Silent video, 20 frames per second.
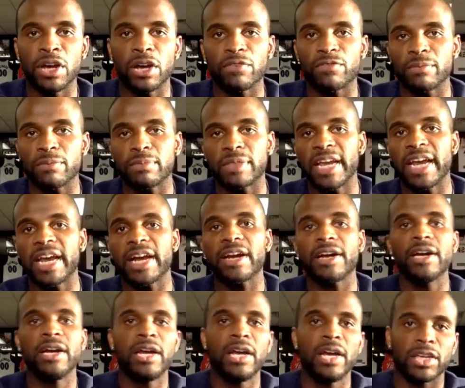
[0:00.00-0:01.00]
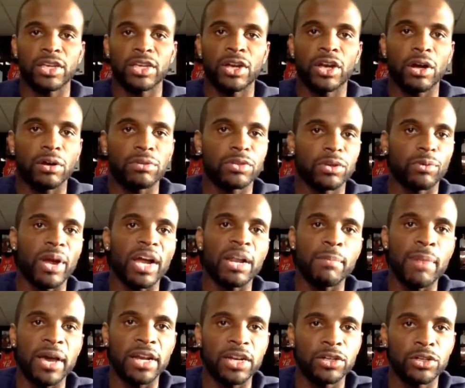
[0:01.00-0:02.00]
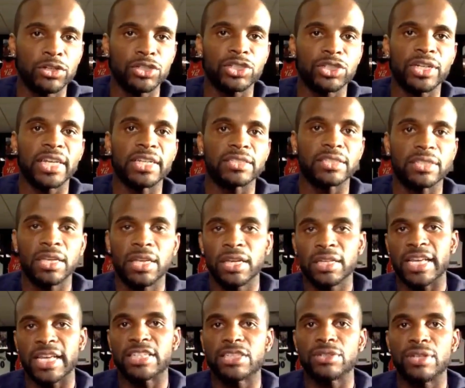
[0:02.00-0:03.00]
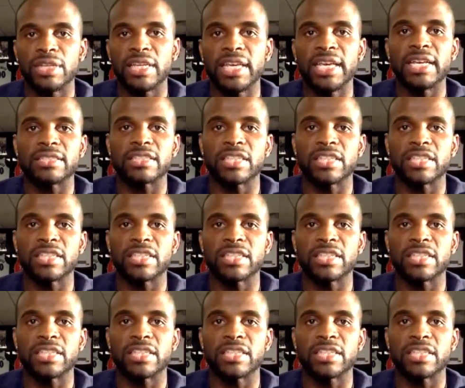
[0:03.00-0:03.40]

from there, the right amount of nutrients that you need